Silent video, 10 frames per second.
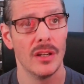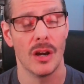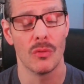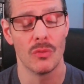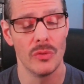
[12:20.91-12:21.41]

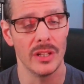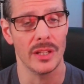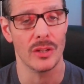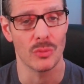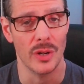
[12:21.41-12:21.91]
a
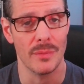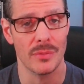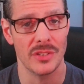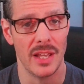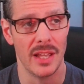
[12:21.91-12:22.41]
really great
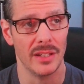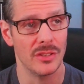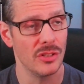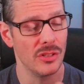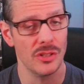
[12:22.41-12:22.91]

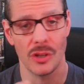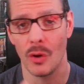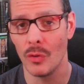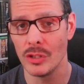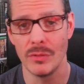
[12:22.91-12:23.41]
protagonist. She's
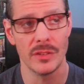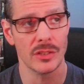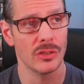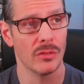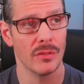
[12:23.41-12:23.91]
always moving the
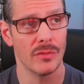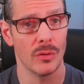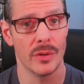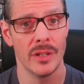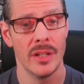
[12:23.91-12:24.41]
story
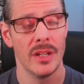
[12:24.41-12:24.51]
forward.